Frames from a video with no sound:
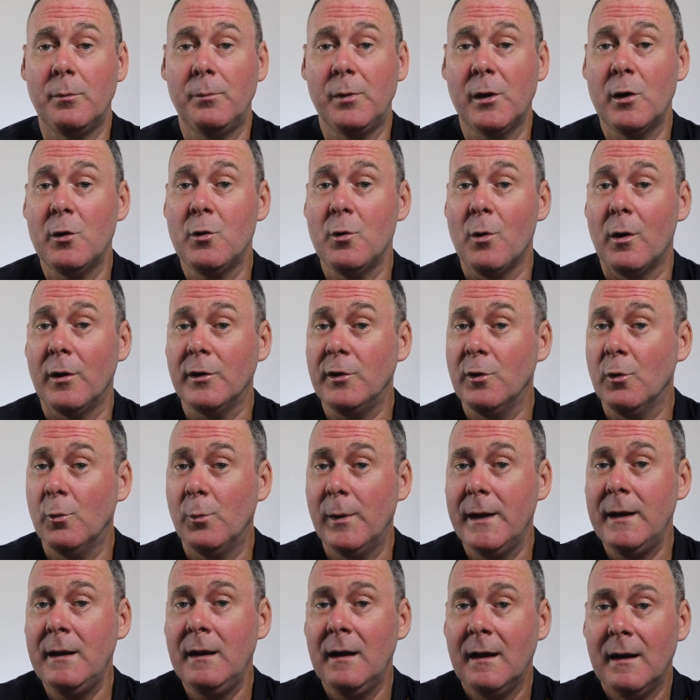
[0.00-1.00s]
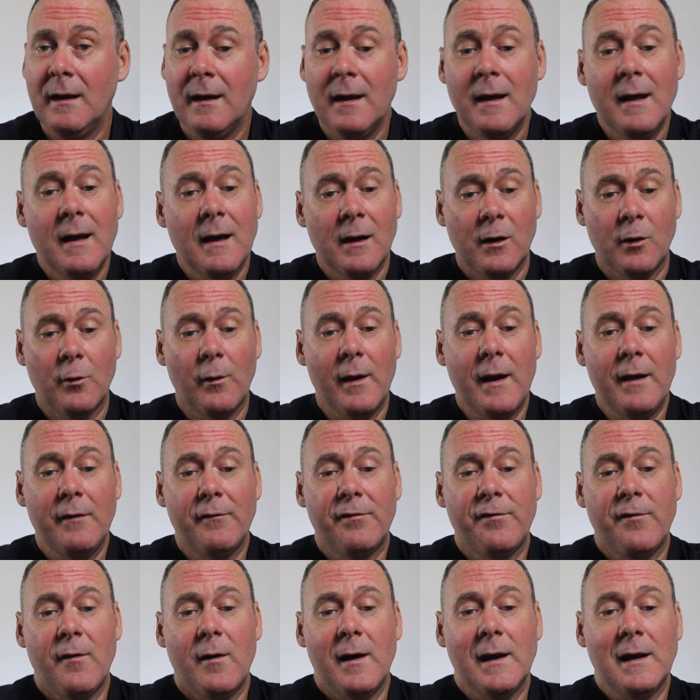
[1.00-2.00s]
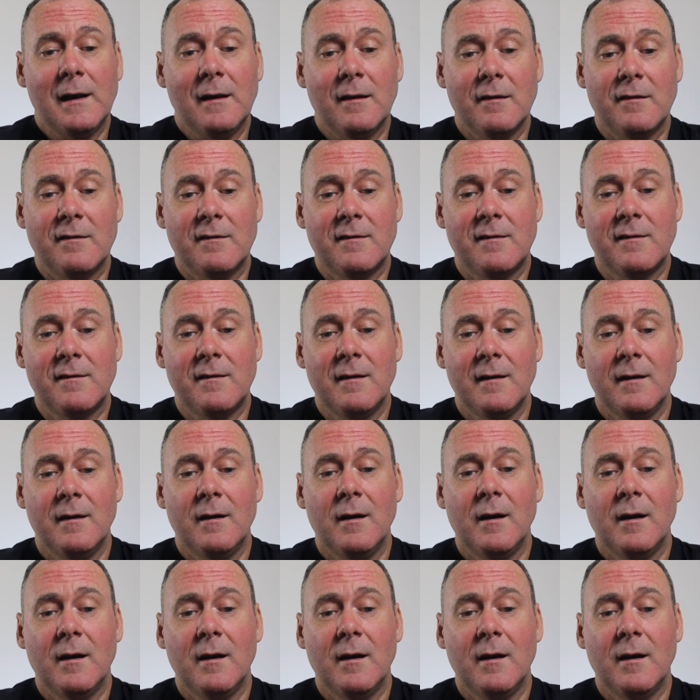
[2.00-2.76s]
Blue on your win. Grand finalists.